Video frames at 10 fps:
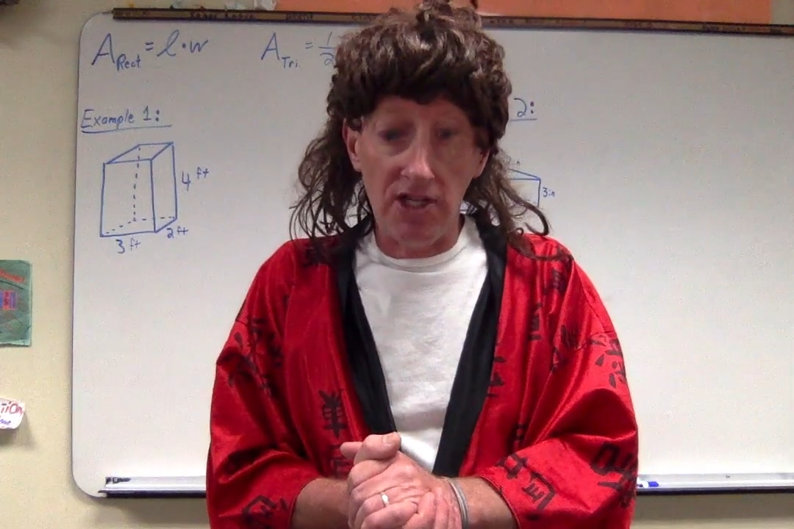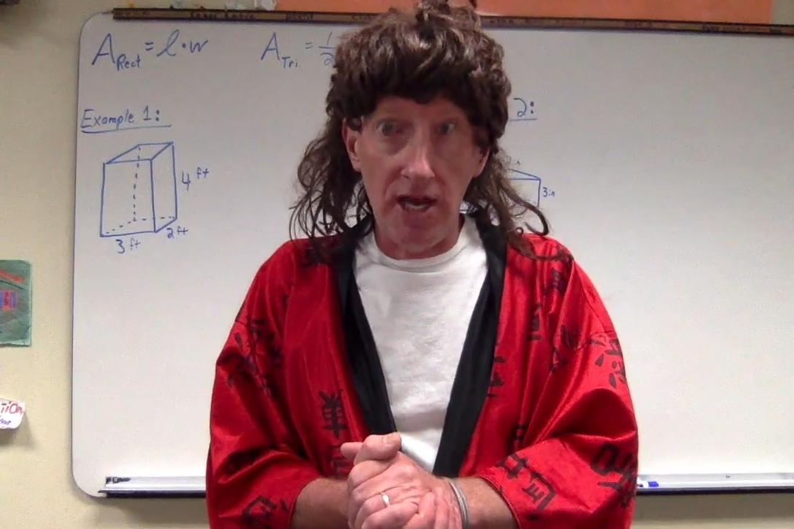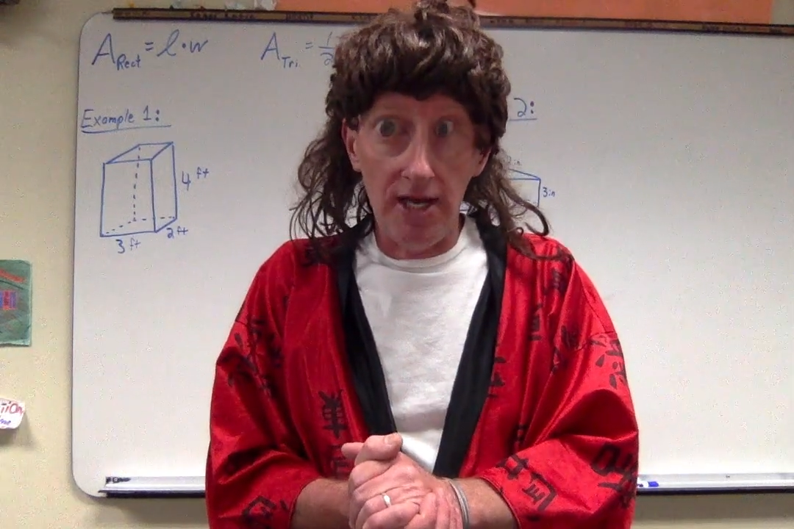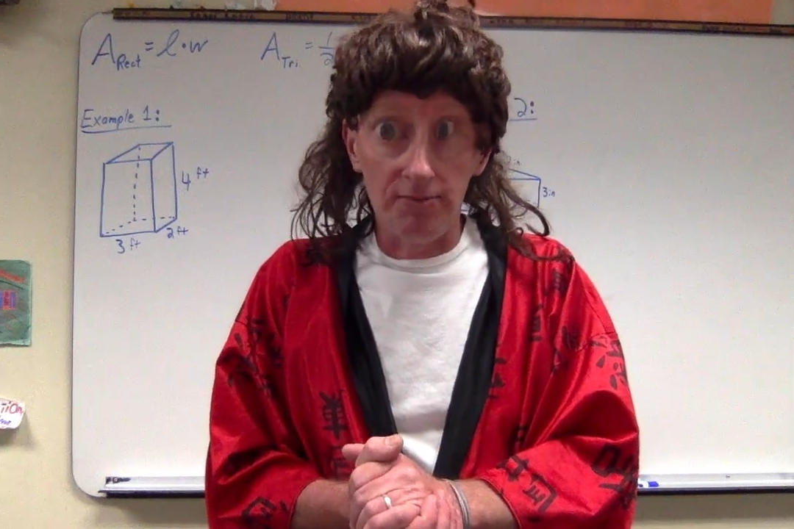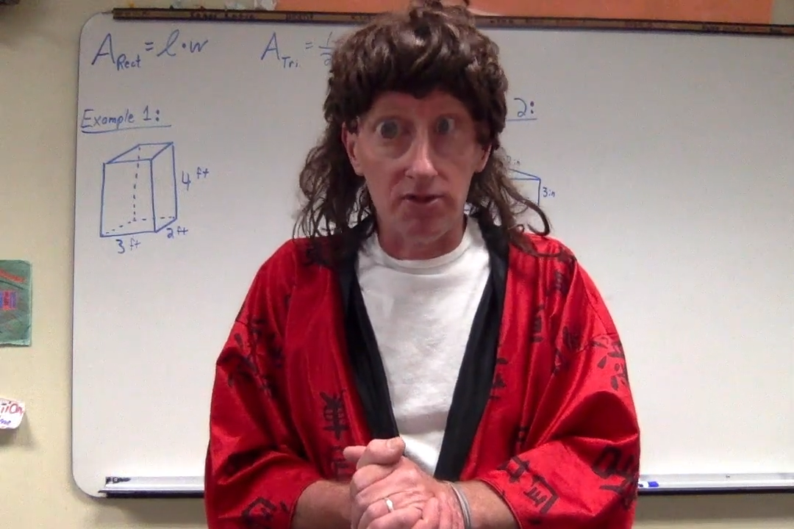
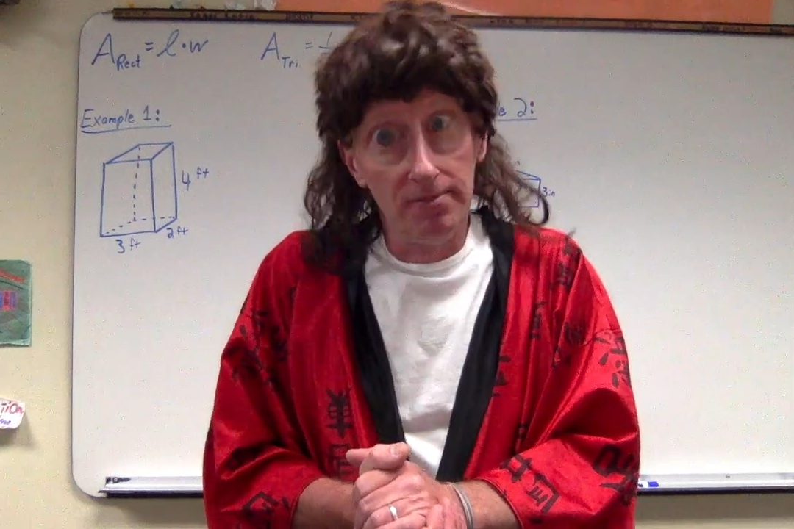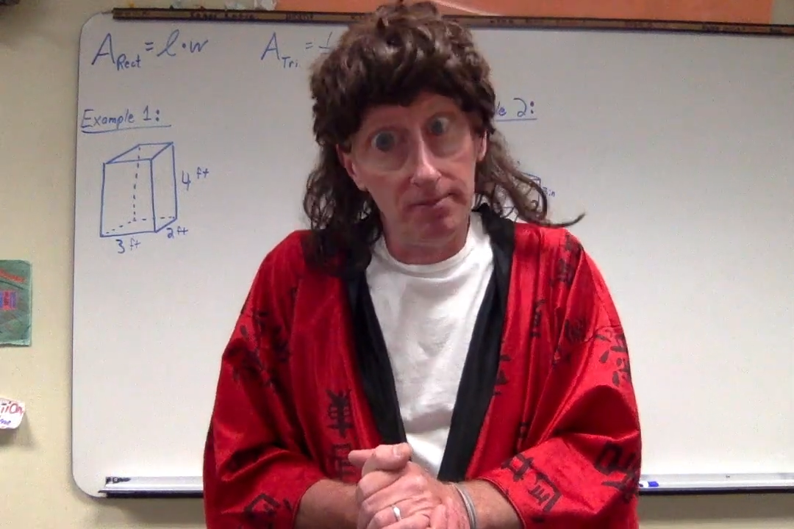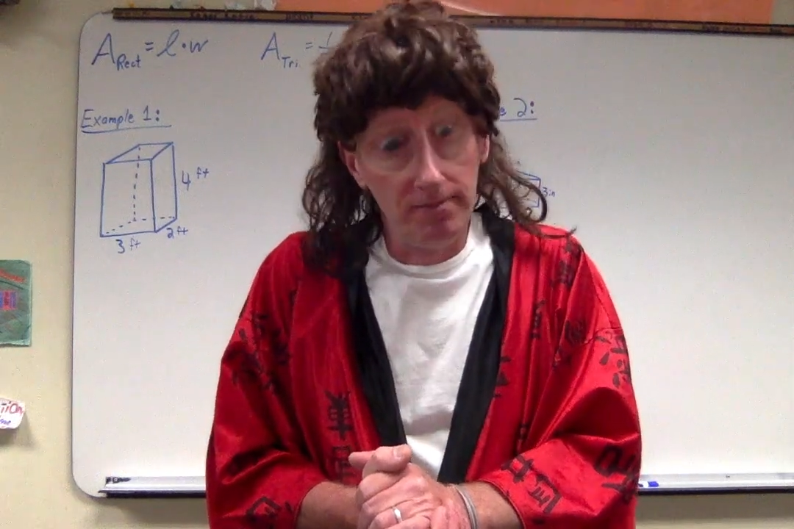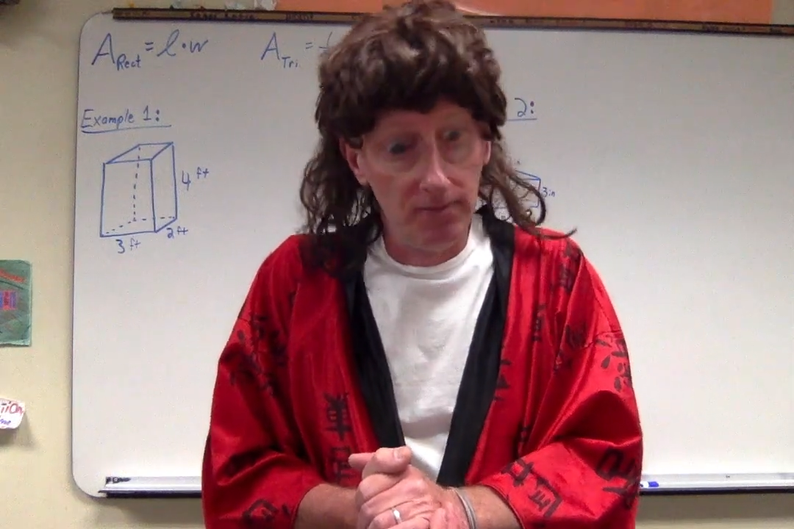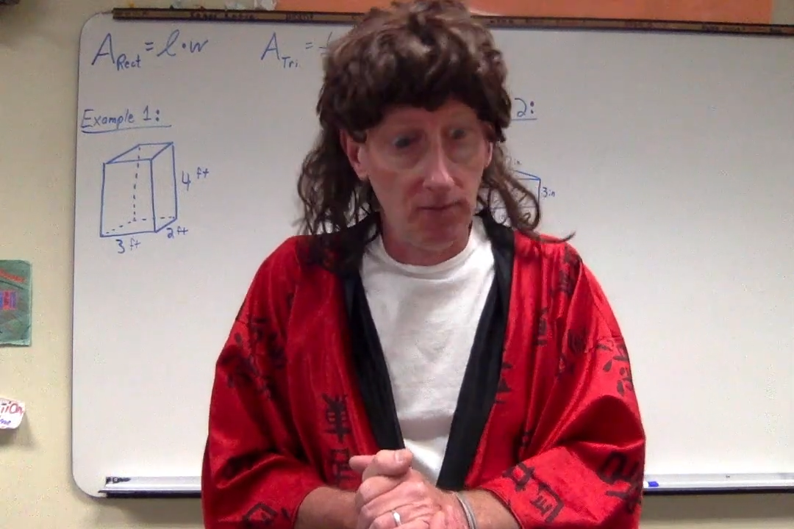times.
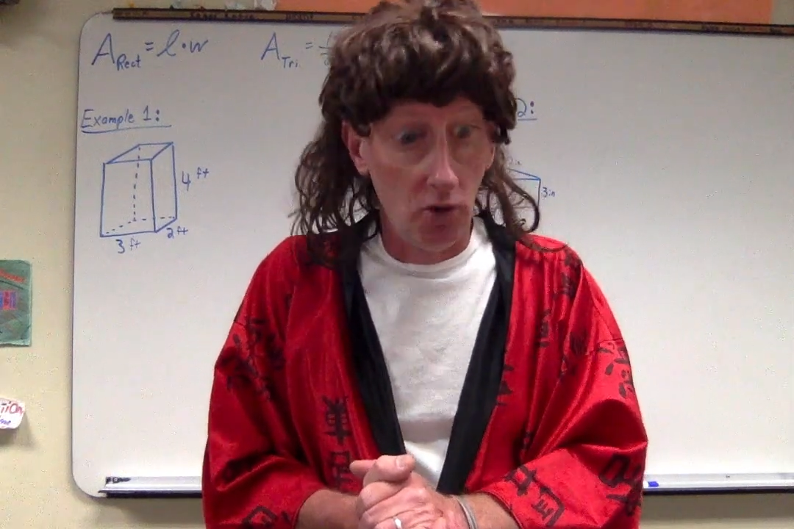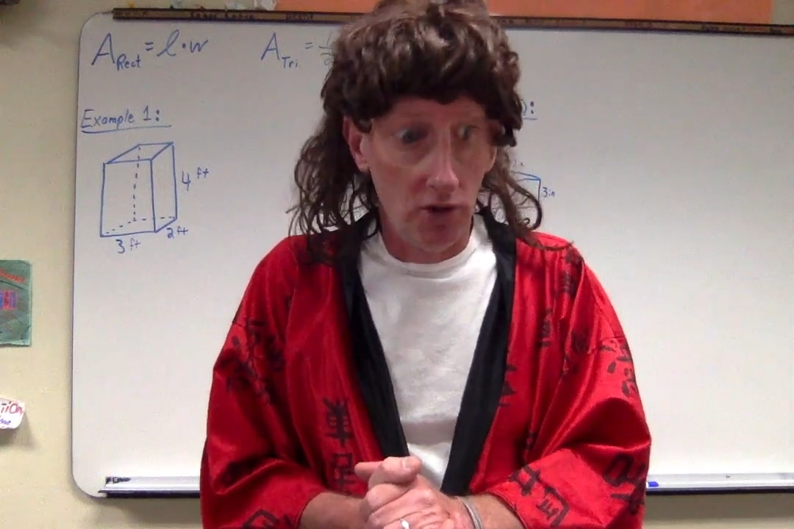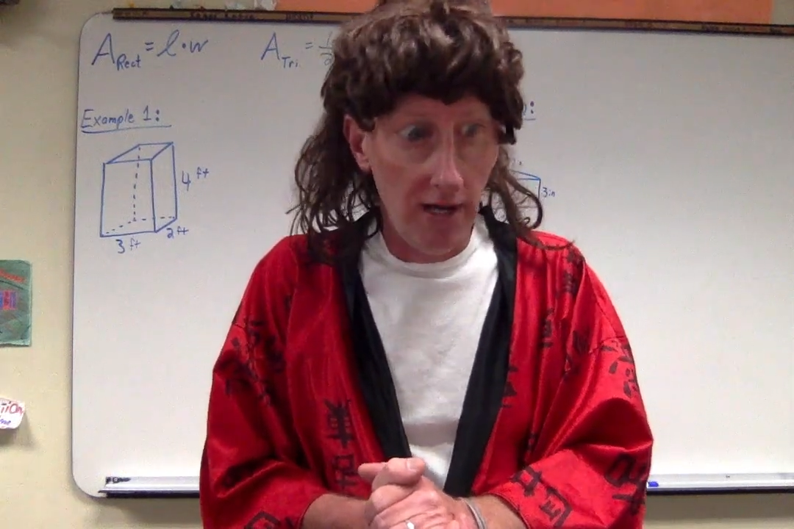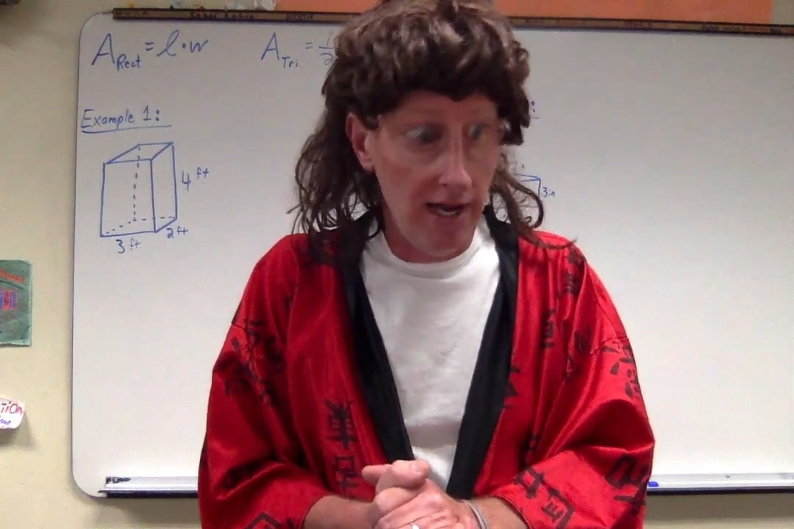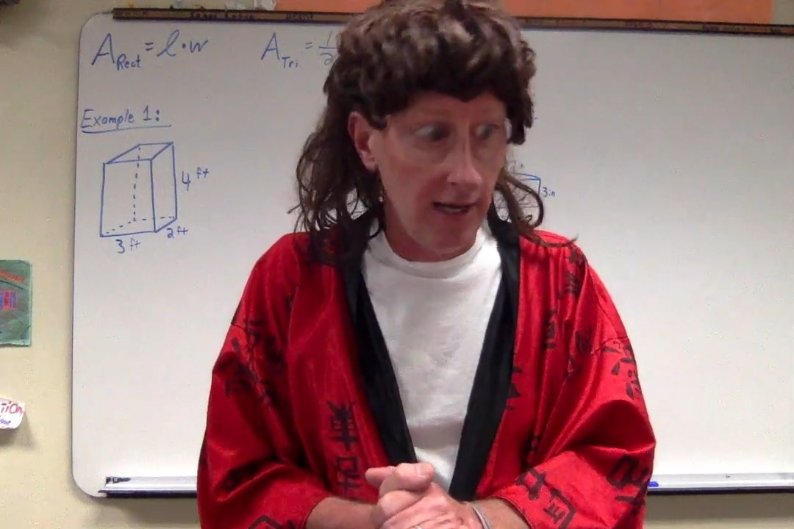
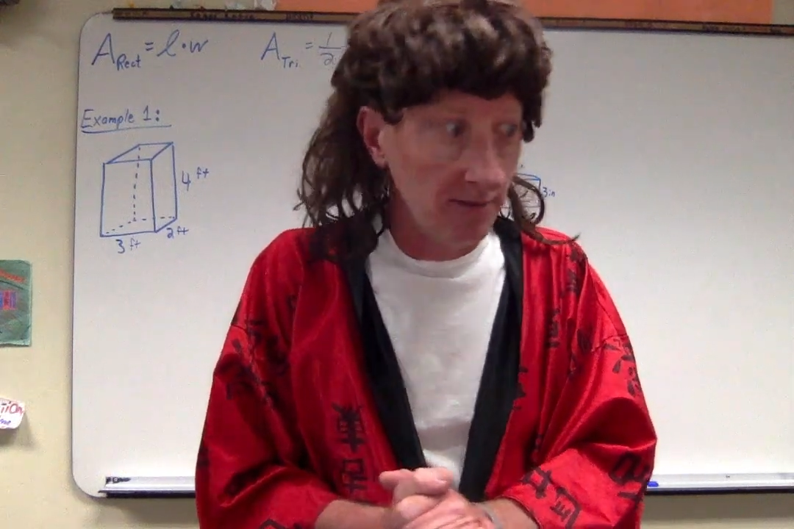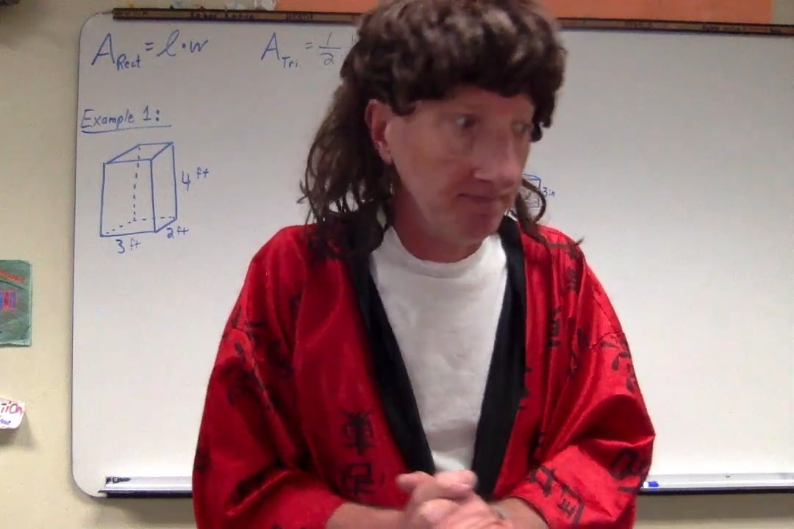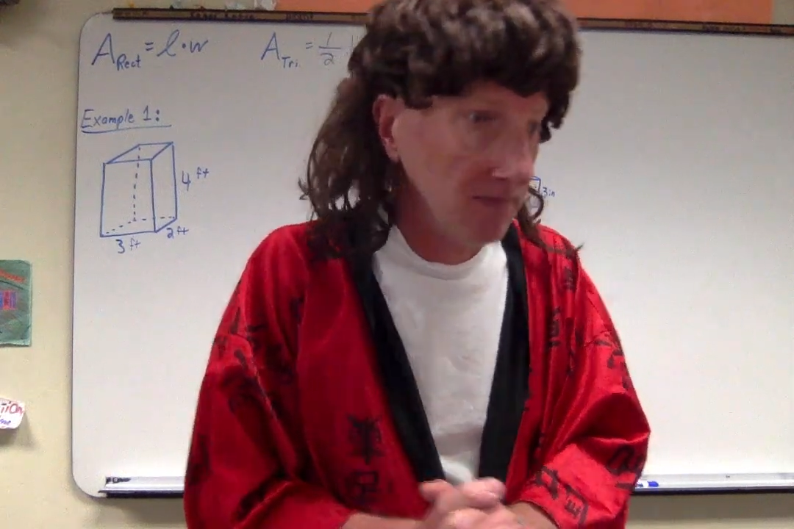Or not.